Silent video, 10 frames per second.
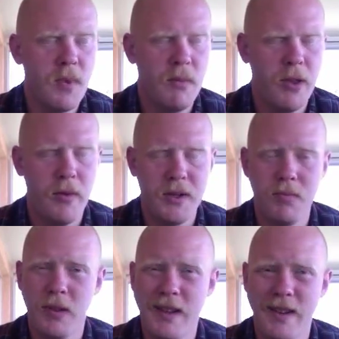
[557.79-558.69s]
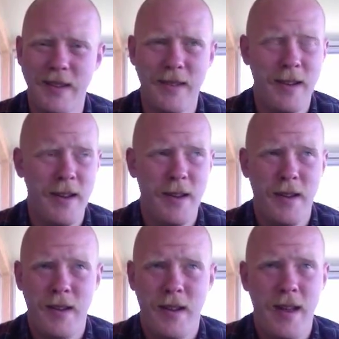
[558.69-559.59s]
though he's played on
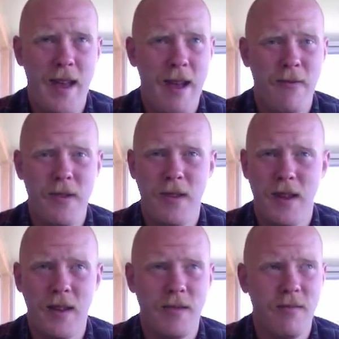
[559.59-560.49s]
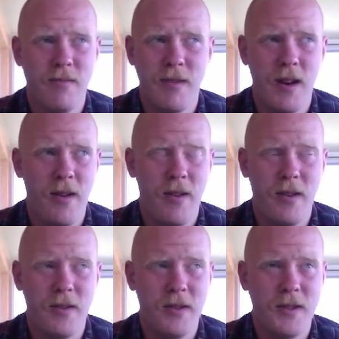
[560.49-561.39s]
everything, you know,
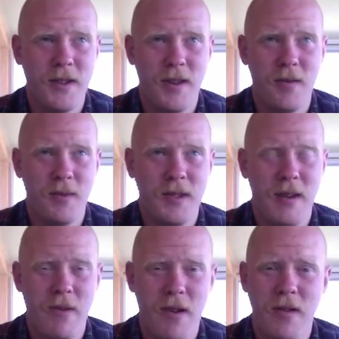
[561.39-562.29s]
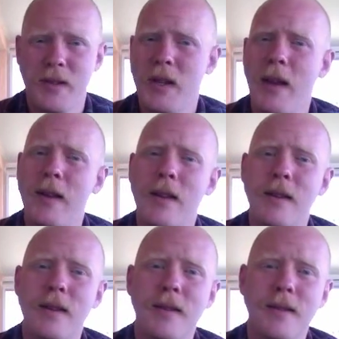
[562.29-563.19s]
under the sun, almost every artist, and he
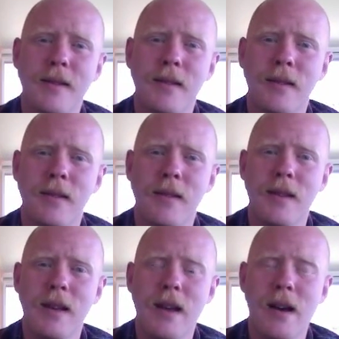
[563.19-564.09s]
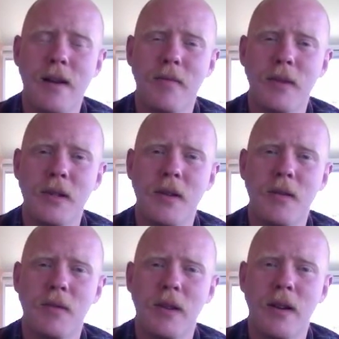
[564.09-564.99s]
is the guitar
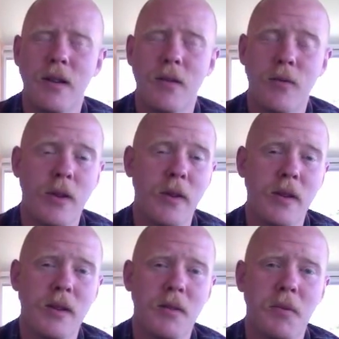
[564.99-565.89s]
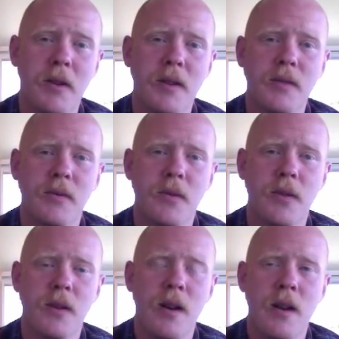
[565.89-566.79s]
player, or one of the guitar players,
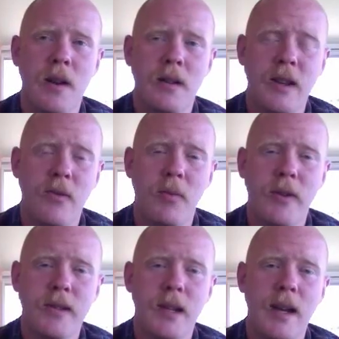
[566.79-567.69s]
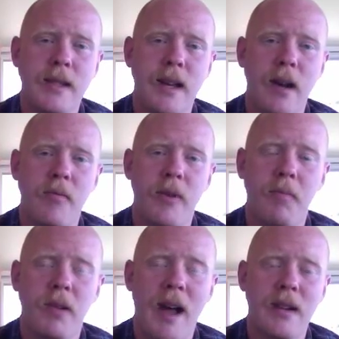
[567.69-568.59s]
for David Bowie's last album,
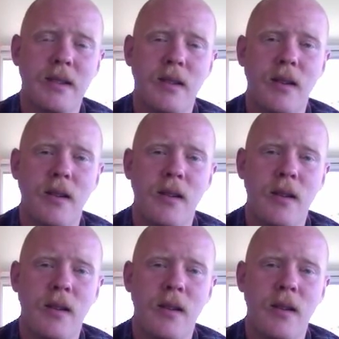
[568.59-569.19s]
of Black Star.